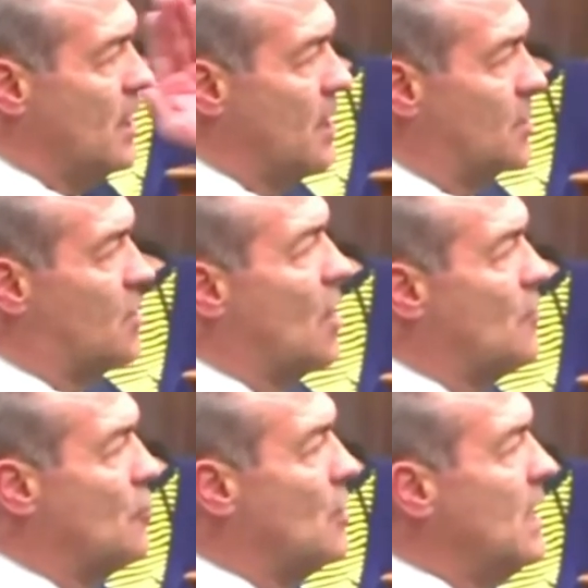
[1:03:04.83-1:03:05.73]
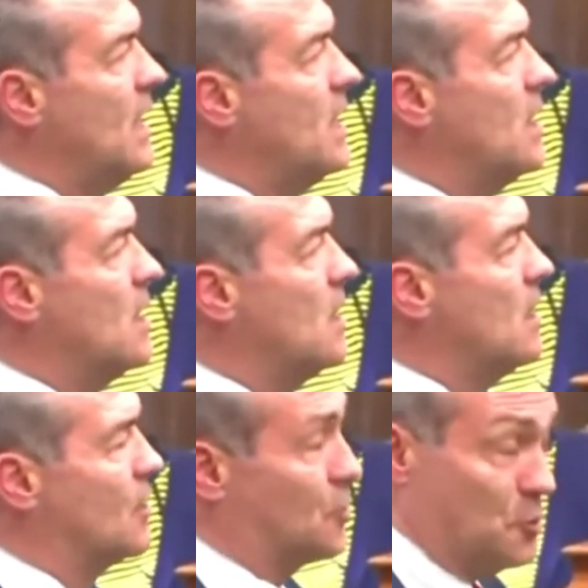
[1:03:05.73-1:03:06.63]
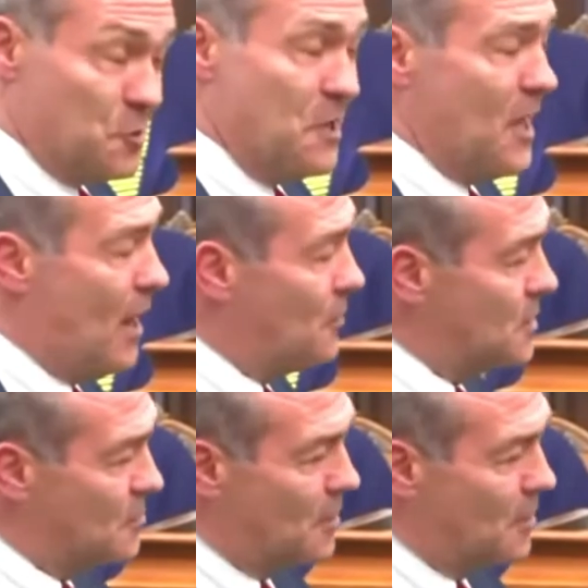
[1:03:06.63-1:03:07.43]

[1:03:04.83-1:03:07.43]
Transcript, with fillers: in a southerly, excuse me, I always get my